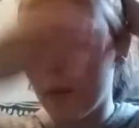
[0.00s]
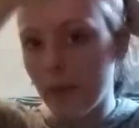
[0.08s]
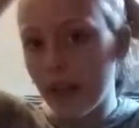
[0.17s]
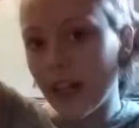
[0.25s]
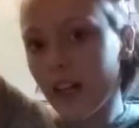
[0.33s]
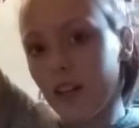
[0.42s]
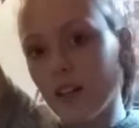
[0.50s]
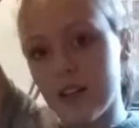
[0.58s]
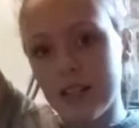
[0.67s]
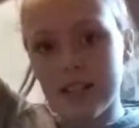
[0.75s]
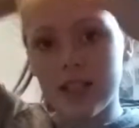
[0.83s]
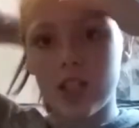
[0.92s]
My hair
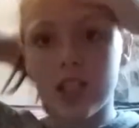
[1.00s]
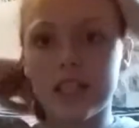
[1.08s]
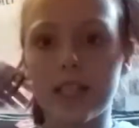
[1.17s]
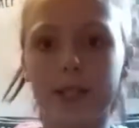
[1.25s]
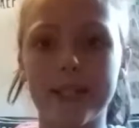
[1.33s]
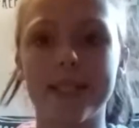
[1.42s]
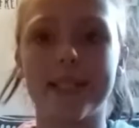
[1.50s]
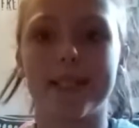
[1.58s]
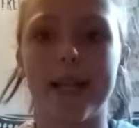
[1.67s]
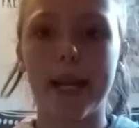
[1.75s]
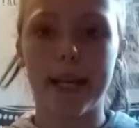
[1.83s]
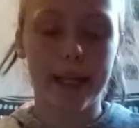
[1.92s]
is just so
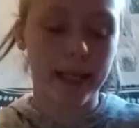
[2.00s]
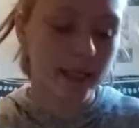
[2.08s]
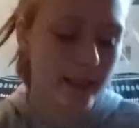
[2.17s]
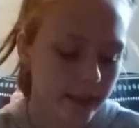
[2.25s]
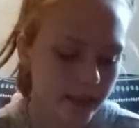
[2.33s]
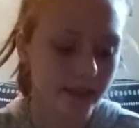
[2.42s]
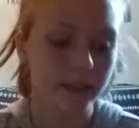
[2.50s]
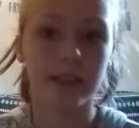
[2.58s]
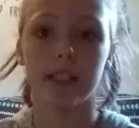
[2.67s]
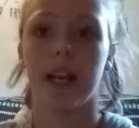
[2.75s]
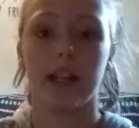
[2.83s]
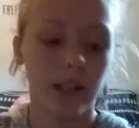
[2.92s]
staticky.
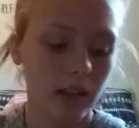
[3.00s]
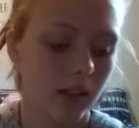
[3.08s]
Yay.